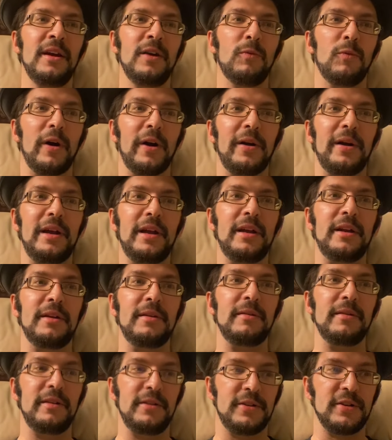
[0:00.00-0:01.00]

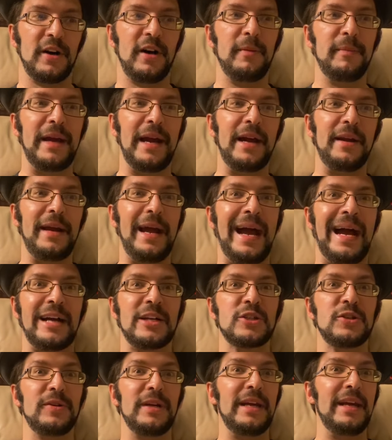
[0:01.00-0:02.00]
wherein Dollman
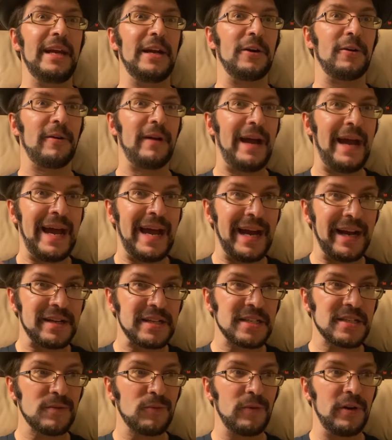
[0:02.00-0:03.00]
actually
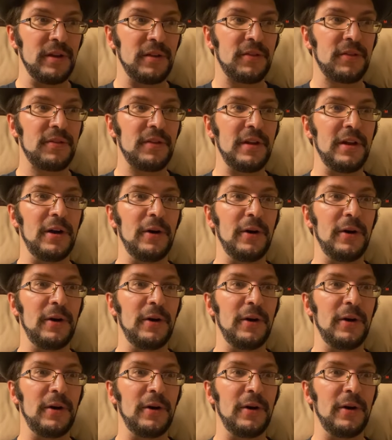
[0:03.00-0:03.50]
interacts with,